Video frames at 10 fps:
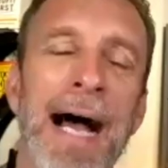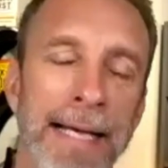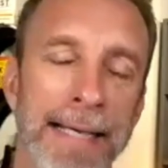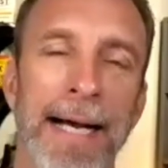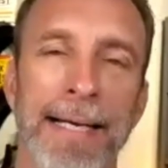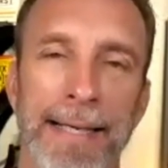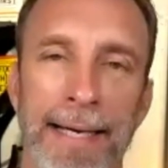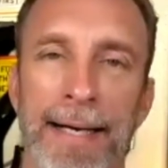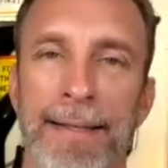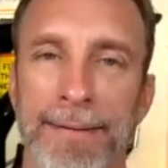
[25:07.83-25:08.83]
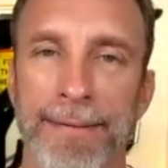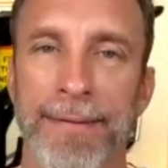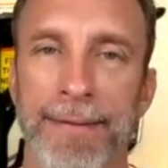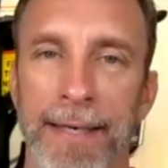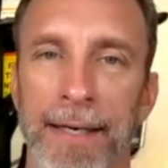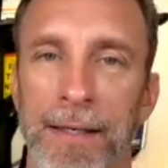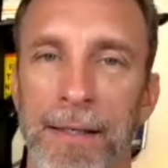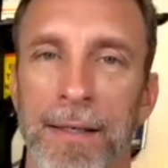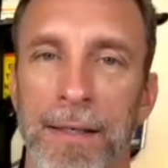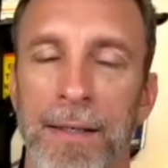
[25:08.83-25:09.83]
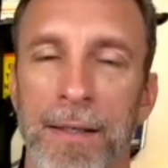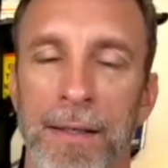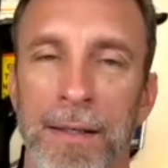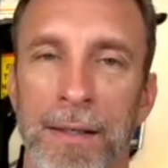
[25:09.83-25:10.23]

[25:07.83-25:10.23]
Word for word: and, yeah, uh, yeah. You know, yeah. I, I just I really